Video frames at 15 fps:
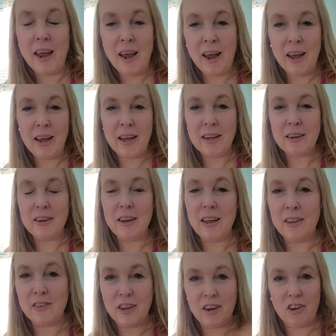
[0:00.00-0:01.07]
And
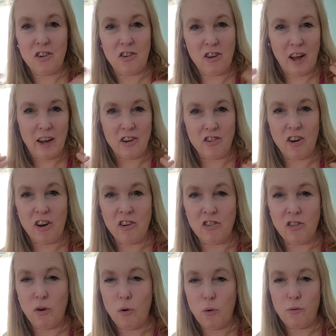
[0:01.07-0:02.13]
it's going to kind of change
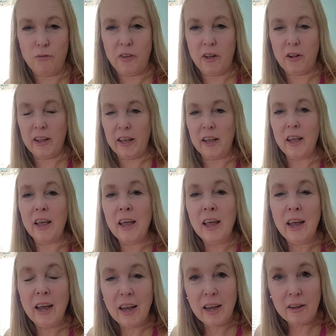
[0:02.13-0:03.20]
the whole feeling.
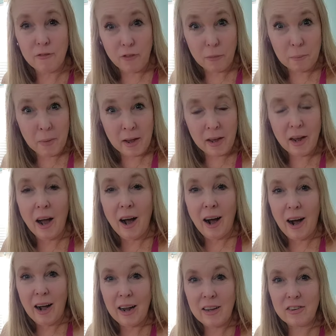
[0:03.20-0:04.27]
And for me,
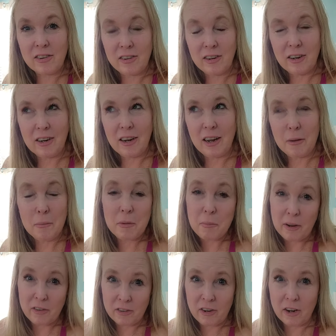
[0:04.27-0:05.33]
I am in
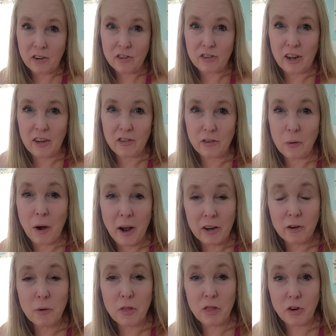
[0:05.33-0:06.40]
my snugger size. So I
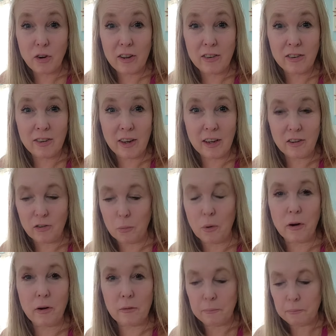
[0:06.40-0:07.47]
do a 36
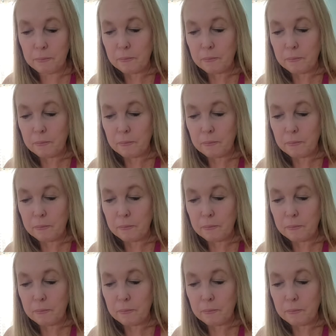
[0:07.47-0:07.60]
where